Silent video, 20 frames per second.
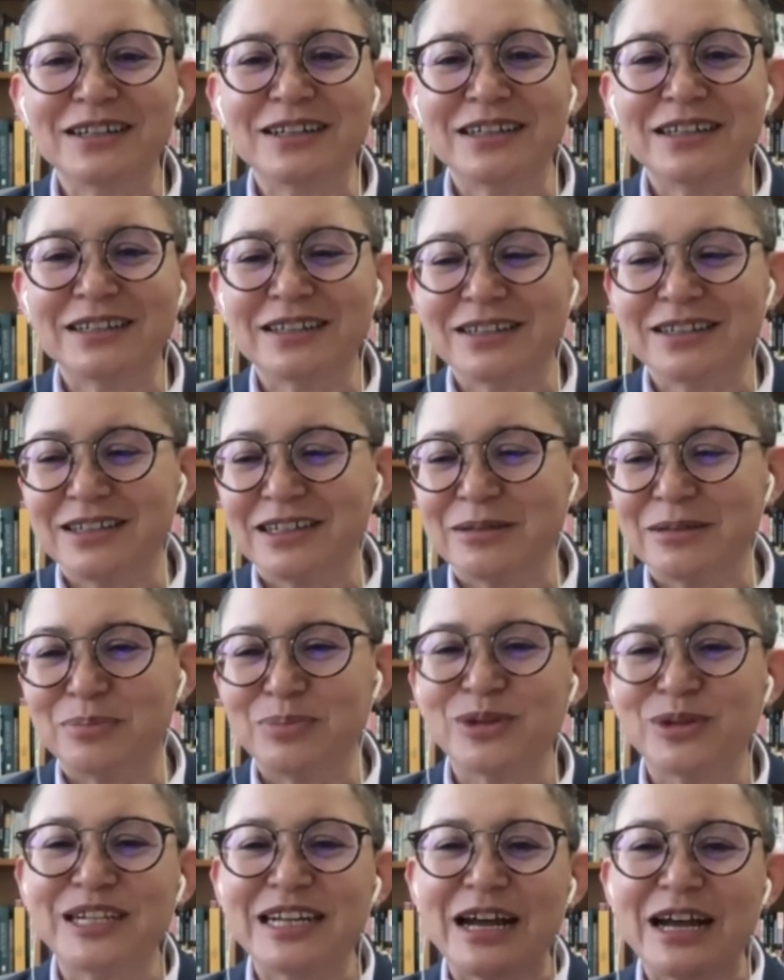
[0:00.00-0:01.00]
and
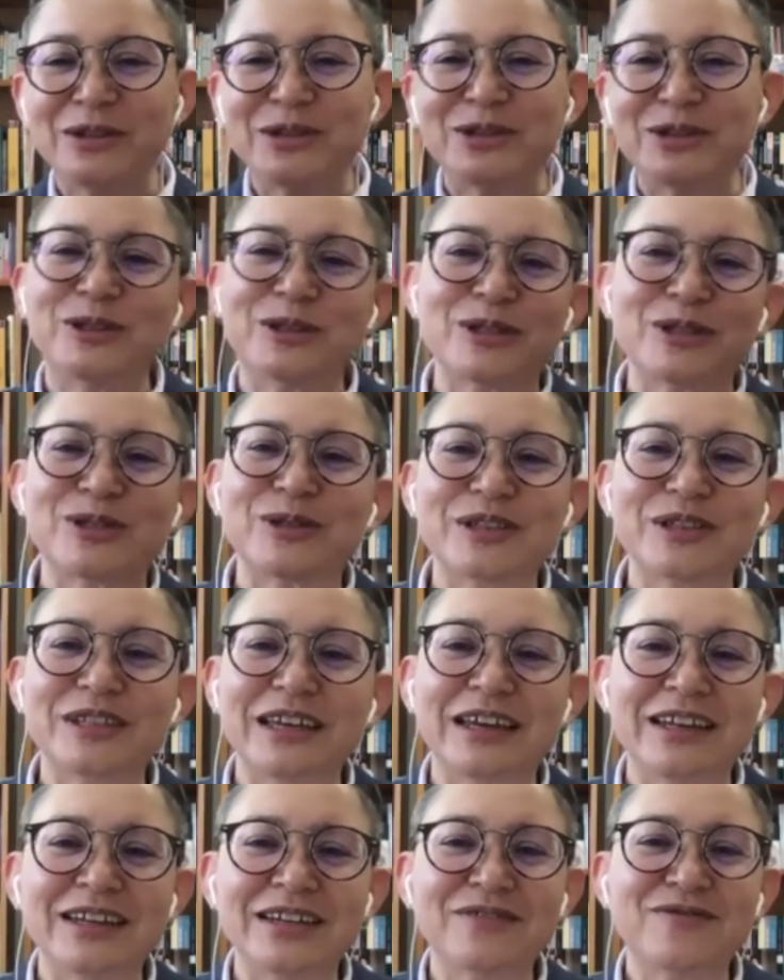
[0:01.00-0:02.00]
put it out there so
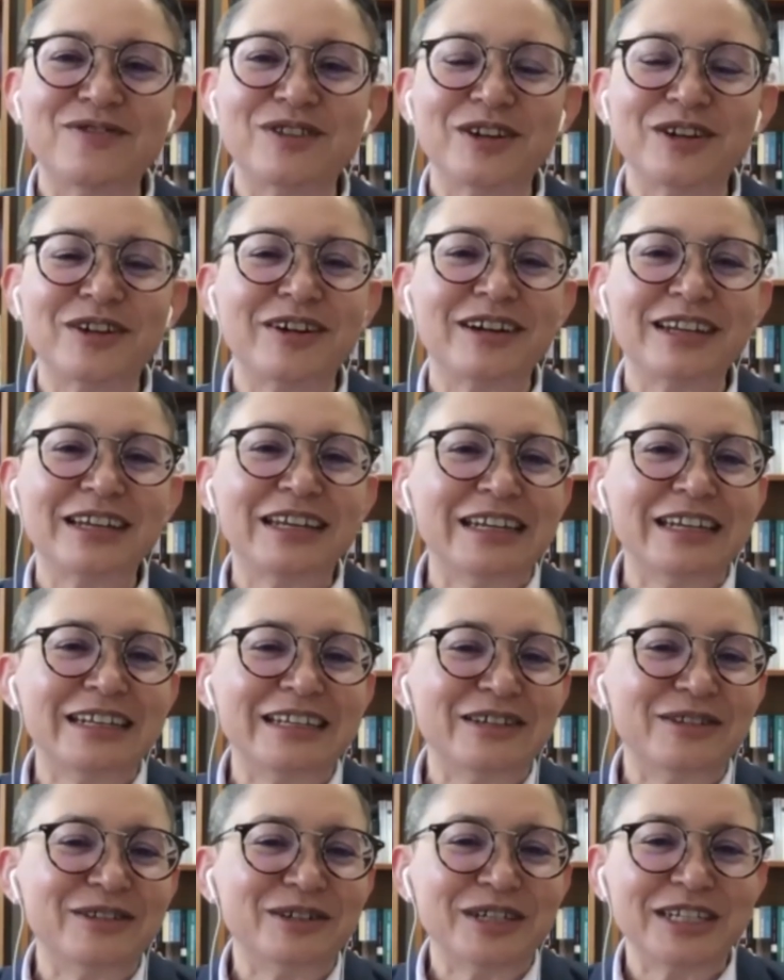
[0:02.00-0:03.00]
that if there are any
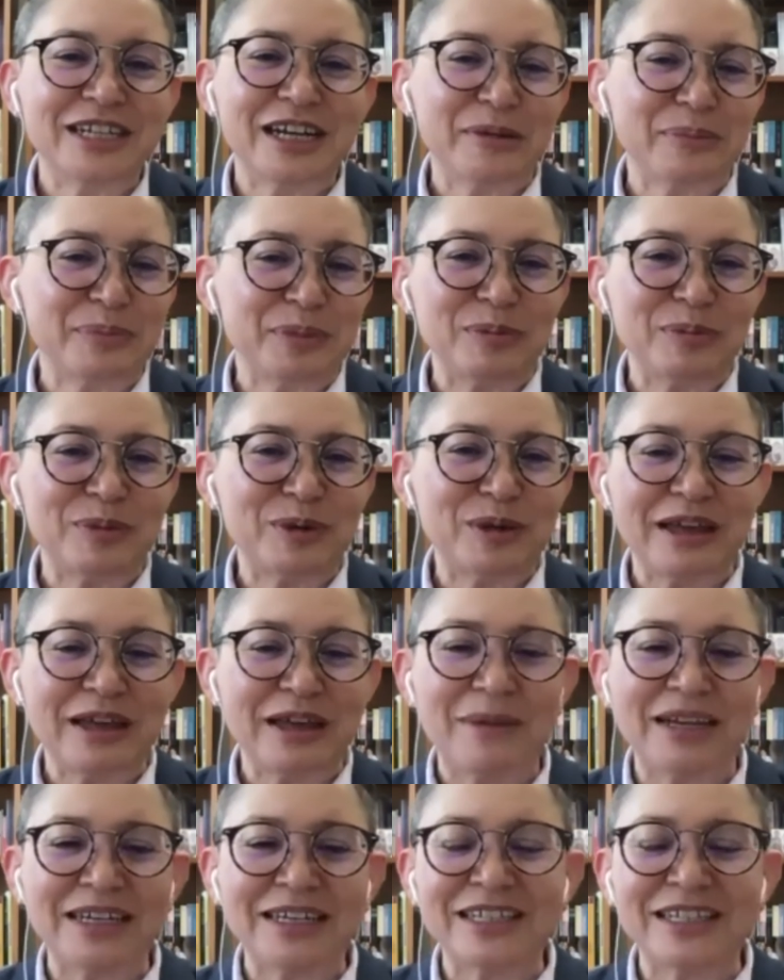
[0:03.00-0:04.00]
other young people that
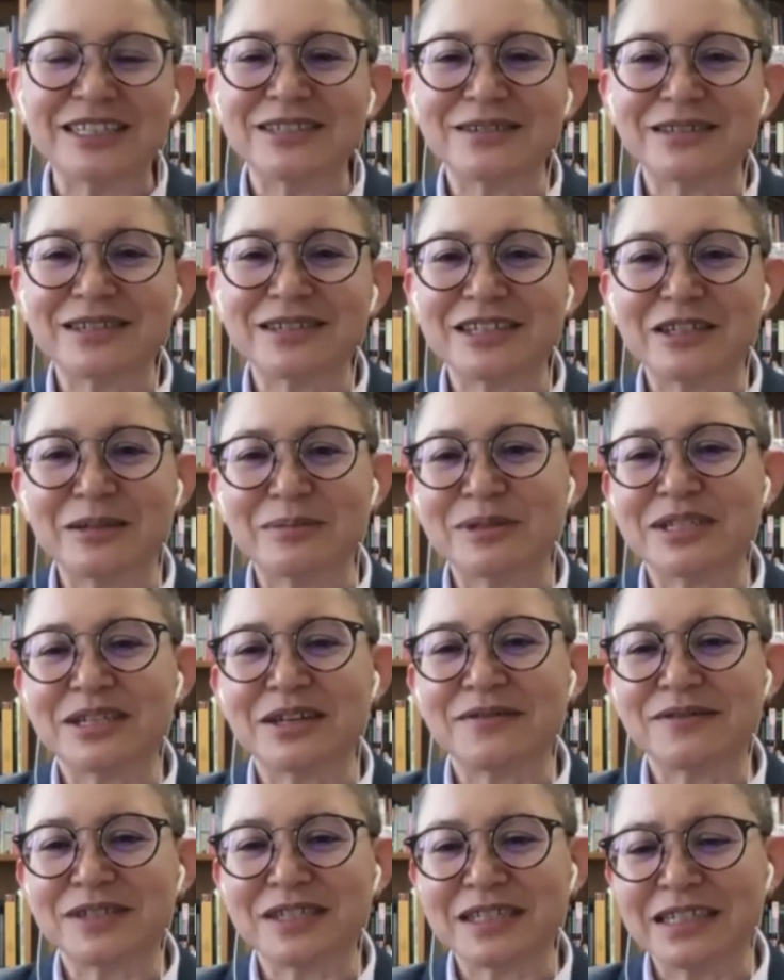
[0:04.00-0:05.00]
might need to see
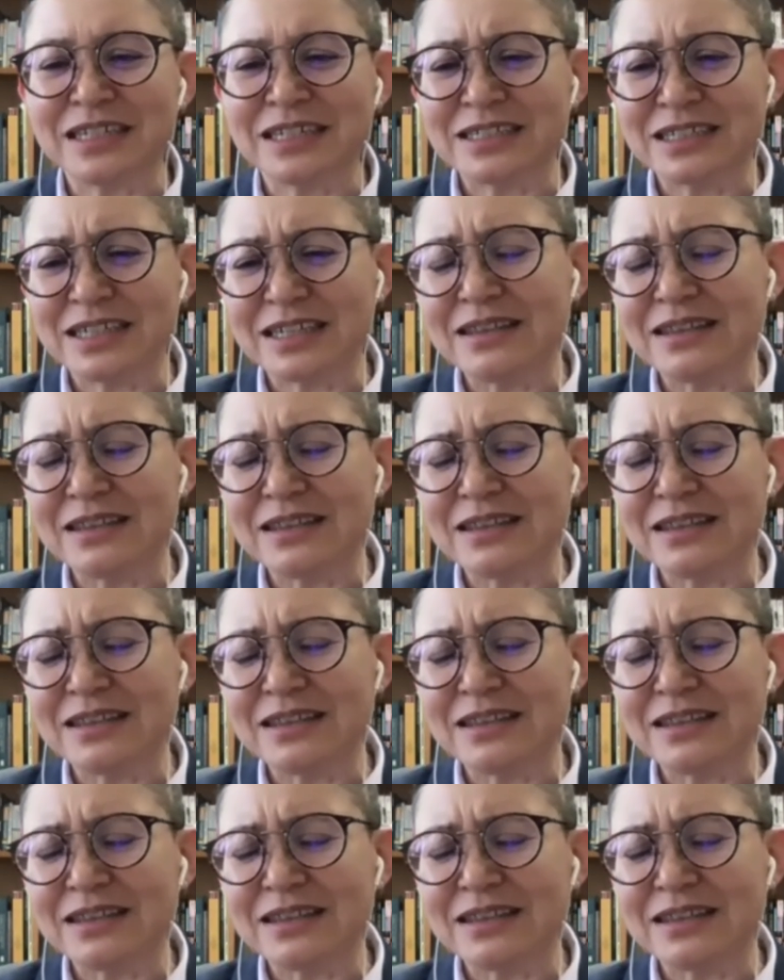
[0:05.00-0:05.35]
themselves in it.